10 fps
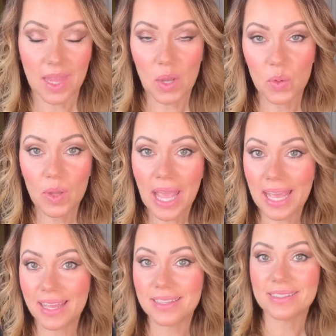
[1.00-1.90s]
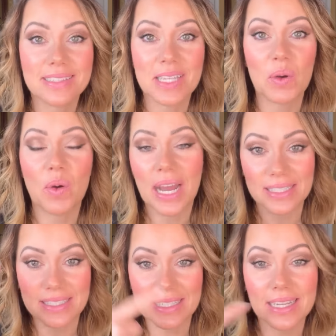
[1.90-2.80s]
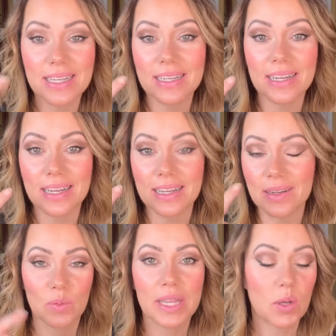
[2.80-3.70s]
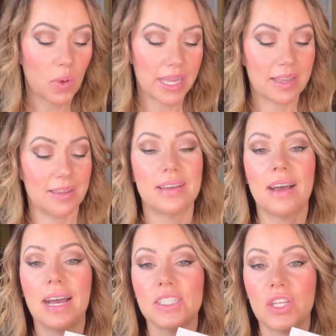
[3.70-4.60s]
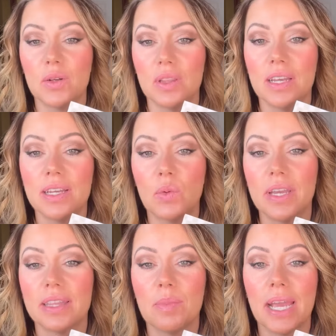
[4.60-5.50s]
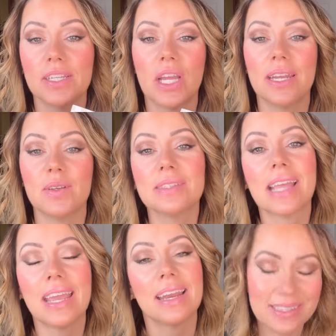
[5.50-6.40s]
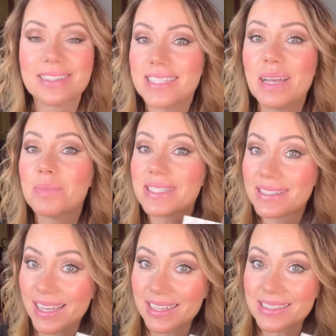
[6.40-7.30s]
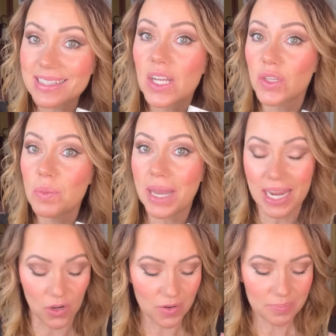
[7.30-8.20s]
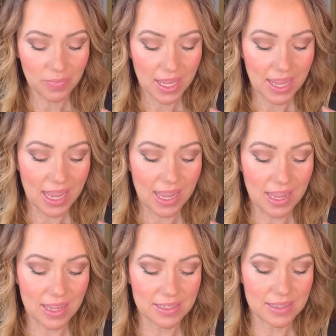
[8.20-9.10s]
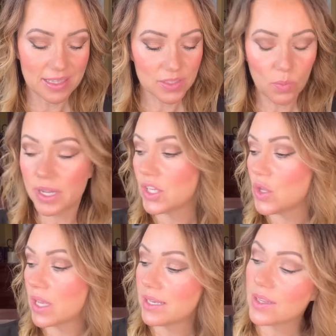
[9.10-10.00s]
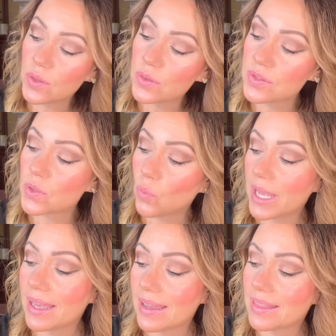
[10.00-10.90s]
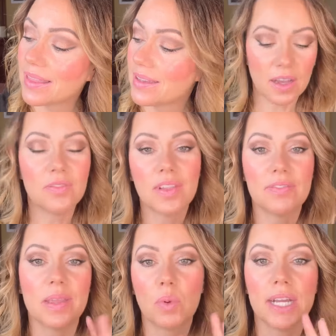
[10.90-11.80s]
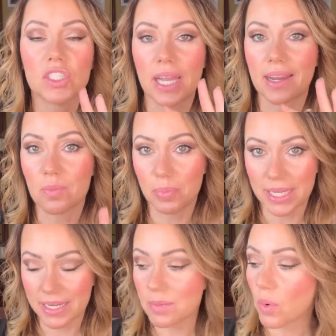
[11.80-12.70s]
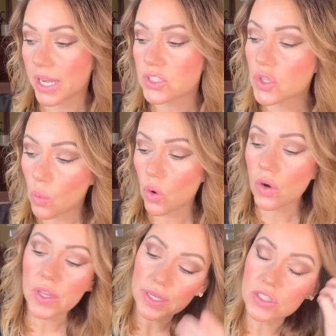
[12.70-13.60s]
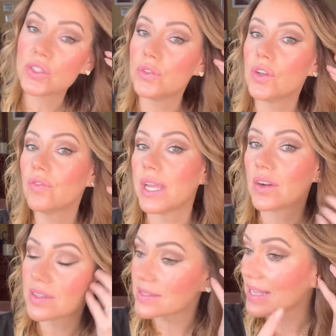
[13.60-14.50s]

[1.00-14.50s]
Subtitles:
Okay, so I did a really quick eyeshadow look with my eyeshadows and step 6 illuminator. And this one you can use with a soft fluffy brush like our blend brush, or you can just use your fingers,